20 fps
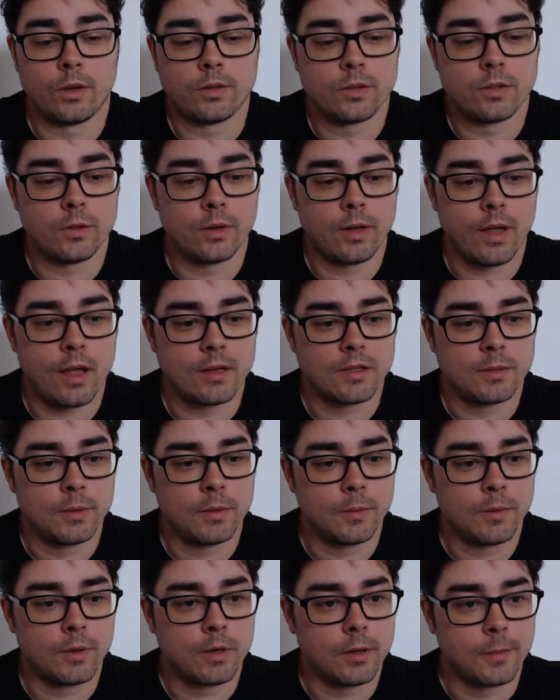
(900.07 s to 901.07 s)
I was doing
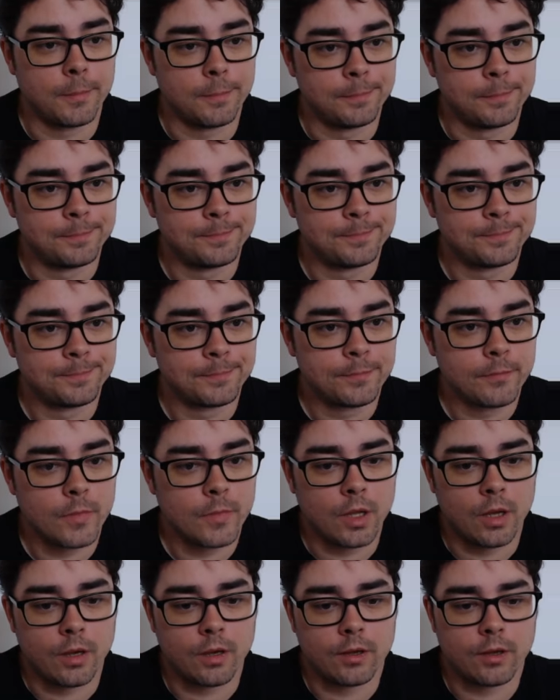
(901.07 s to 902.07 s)
Gatsby work.
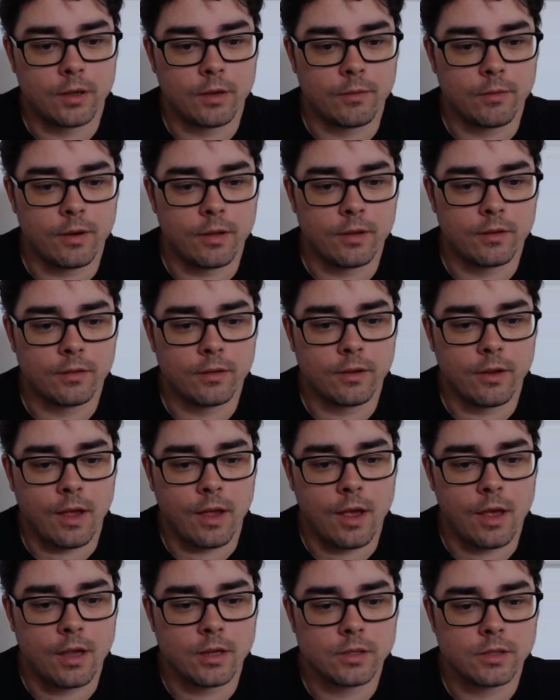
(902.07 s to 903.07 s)
I'm going to get rid of this
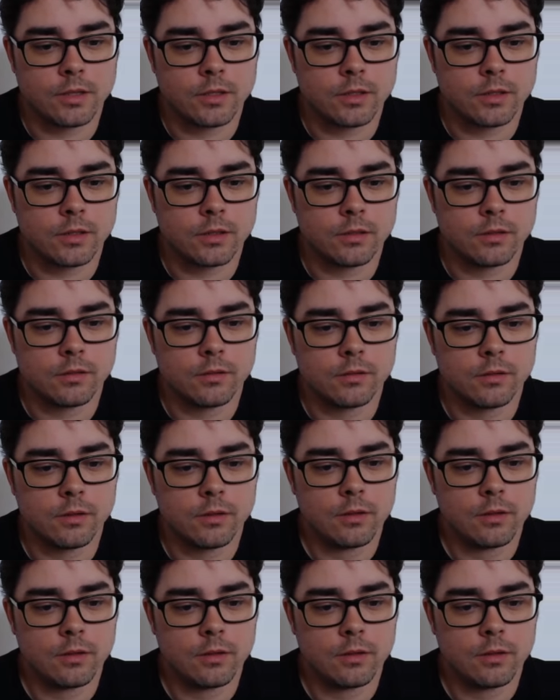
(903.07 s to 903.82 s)
cache too.